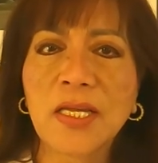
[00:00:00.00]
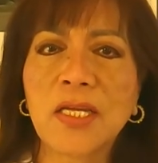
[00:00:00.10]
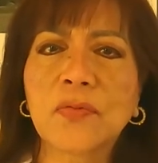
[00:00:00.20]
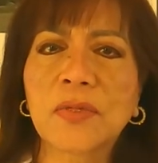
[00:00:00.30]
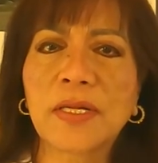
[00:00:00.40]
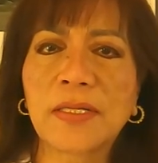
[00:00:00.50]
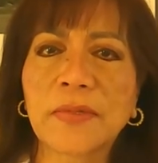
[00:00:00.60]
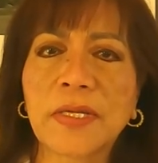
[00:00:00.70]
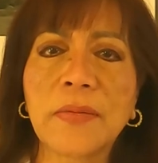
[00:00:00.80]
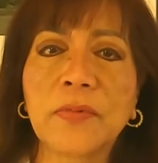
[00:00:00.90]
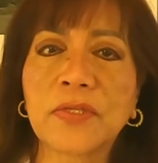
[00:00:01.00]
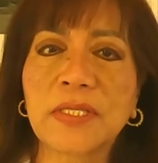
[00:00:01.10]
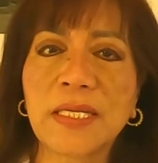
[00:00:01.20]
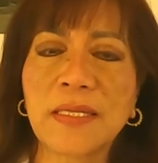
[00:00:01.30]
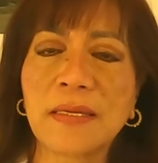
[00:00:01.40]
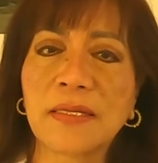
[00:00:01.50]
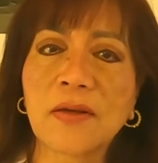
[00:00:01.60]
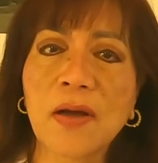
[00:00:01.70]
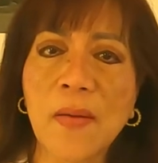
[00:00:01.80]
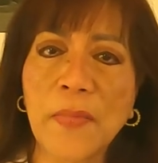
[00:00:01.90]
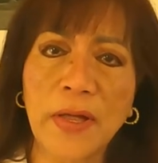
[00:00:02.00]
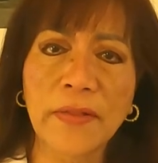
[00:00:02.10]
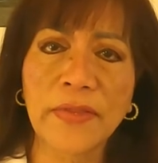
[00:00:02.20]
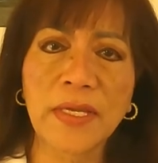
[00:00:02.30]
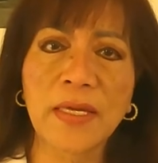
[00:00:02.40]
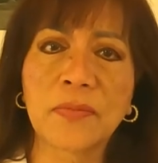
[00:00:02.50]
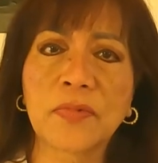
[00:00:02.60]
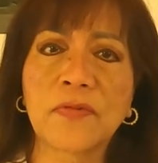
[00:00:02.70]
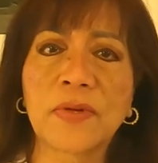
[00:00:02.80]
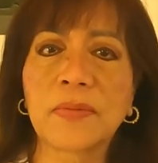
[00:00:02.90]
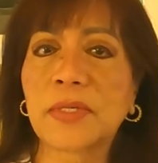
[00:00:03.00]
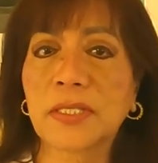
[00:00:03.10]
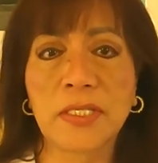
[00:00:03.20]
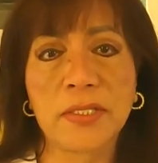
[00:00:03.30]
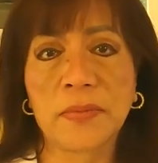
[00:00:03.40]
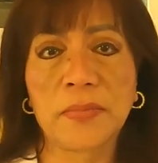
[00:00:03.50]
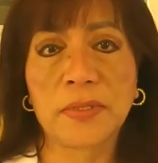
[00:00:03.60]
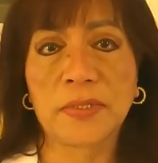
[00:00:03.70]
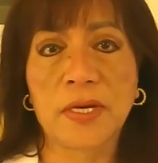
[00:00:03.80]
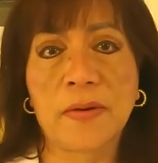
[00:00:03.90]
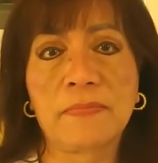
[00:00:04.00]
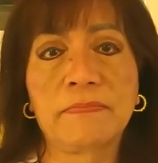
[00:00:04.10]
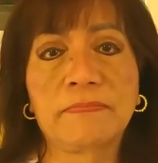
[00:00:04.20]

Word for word: It will help keep your teeth and gum healthy and prevent bacteria buildup.